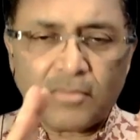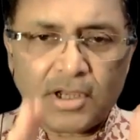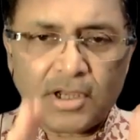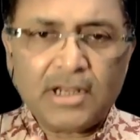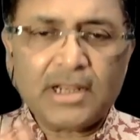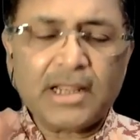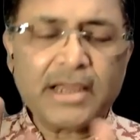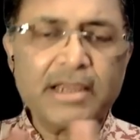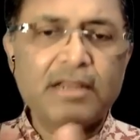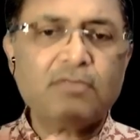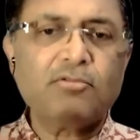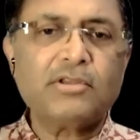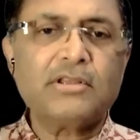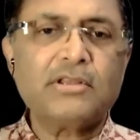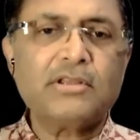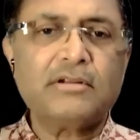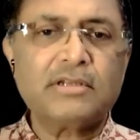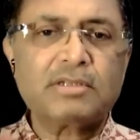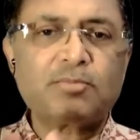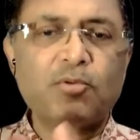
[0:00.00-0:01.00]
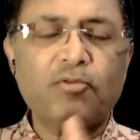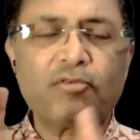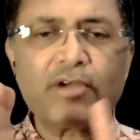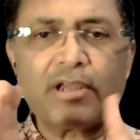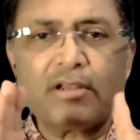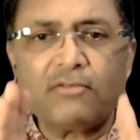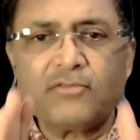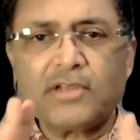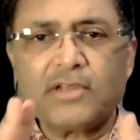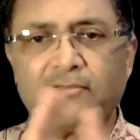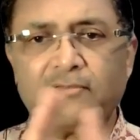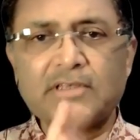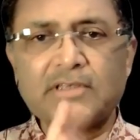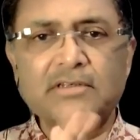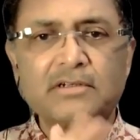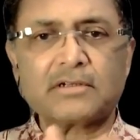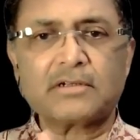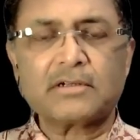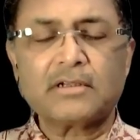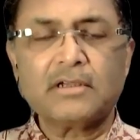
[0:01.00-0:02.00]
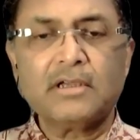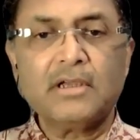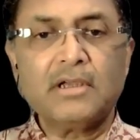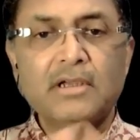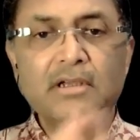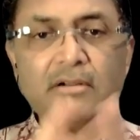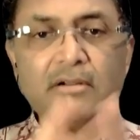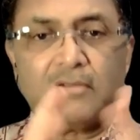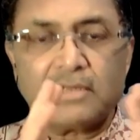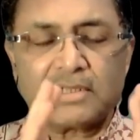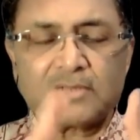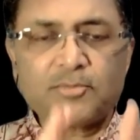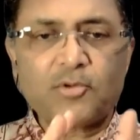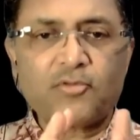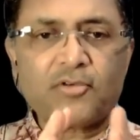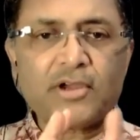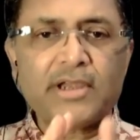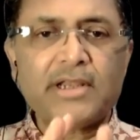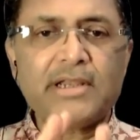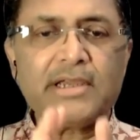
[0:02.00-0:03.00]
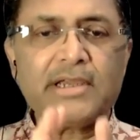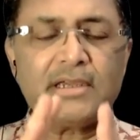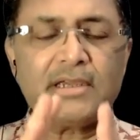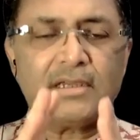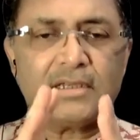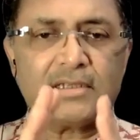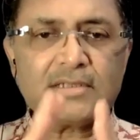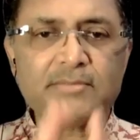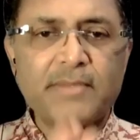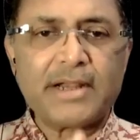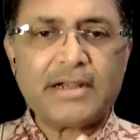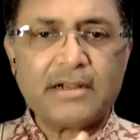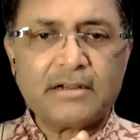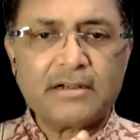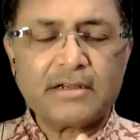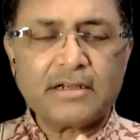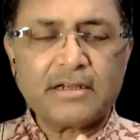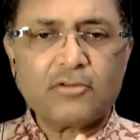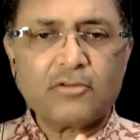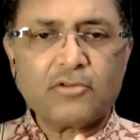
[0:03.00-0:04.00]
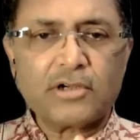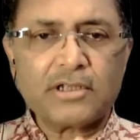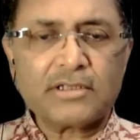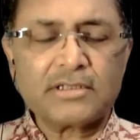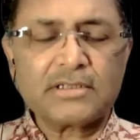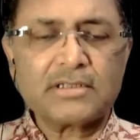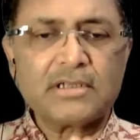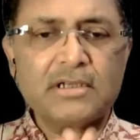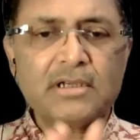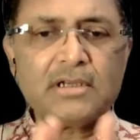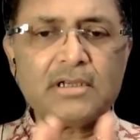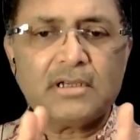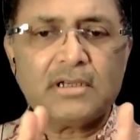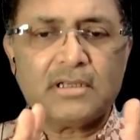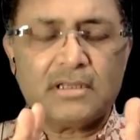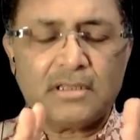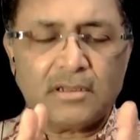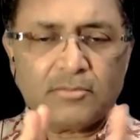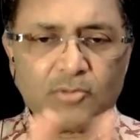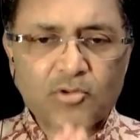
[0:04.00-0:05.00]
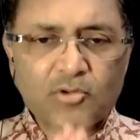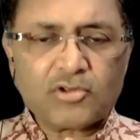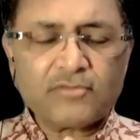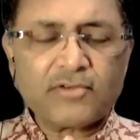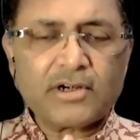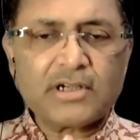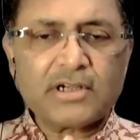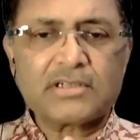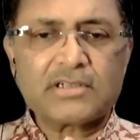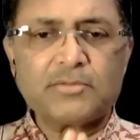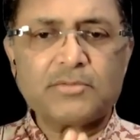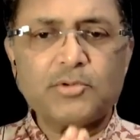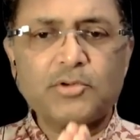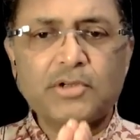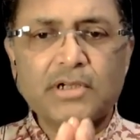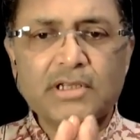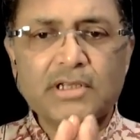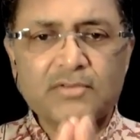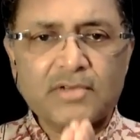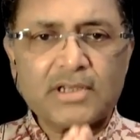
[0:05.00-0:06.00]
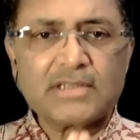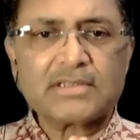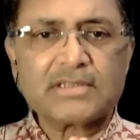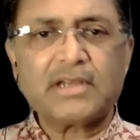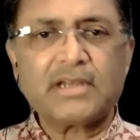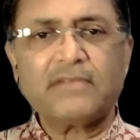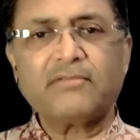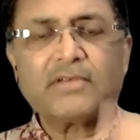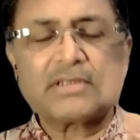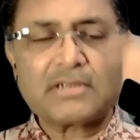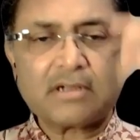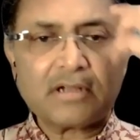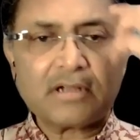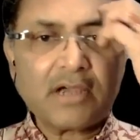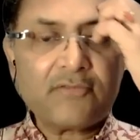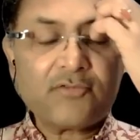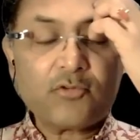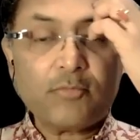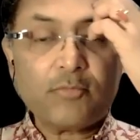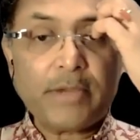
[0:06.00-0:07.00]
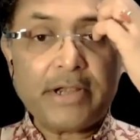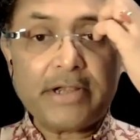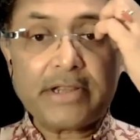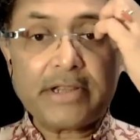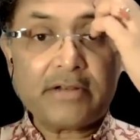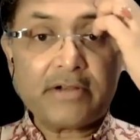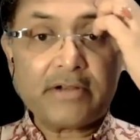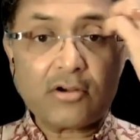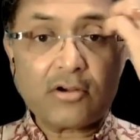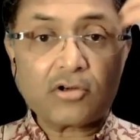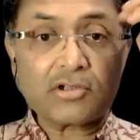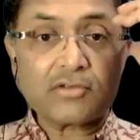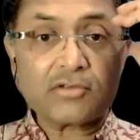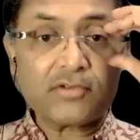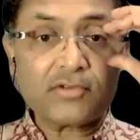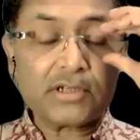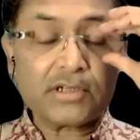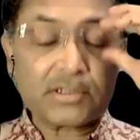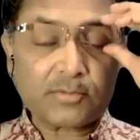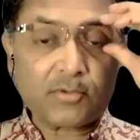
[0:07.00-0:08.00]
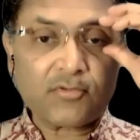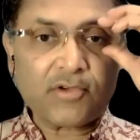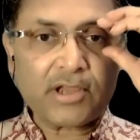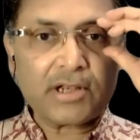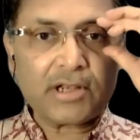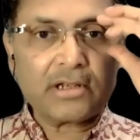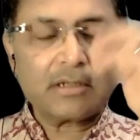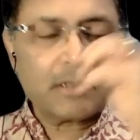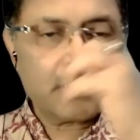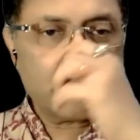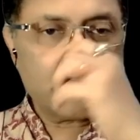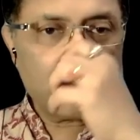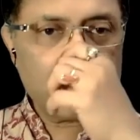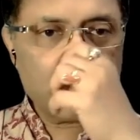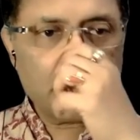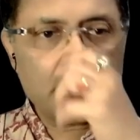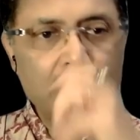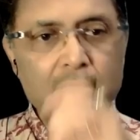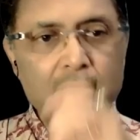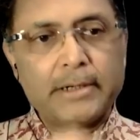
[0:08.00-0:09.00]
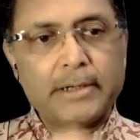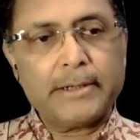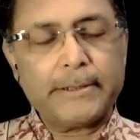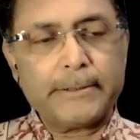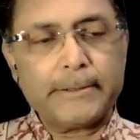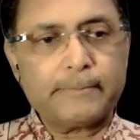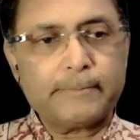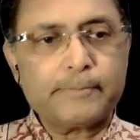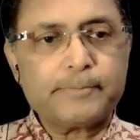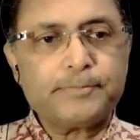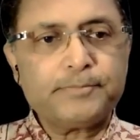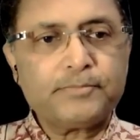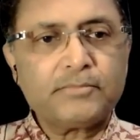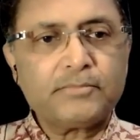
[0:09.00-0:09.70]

in line with the risk profile of the investor. Risk profiling is mandatory nowadays. The mutual fund distributor as well as the investor have to maintain records of the risk profile. Uh,